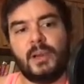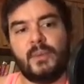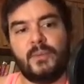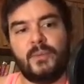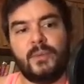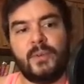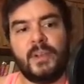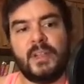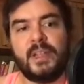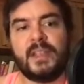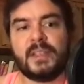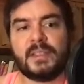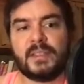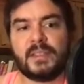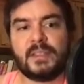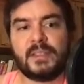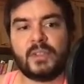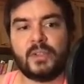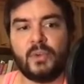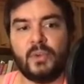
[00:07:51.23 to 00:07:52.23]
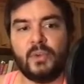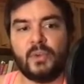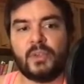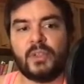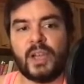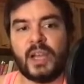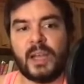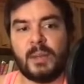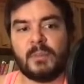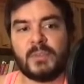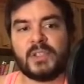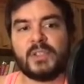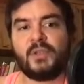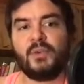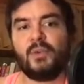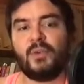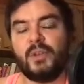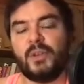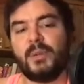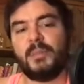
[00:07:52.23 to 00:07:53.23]
3 is 2 times
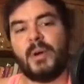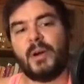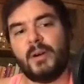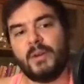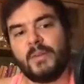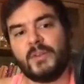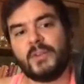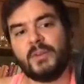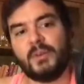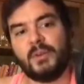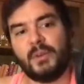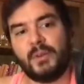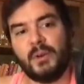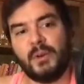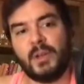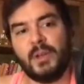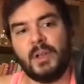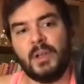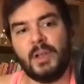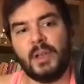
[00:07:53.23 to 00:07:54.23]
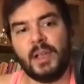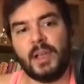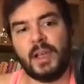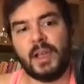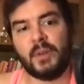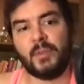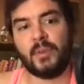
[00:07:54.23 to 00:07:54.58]
2 to the power of 0 and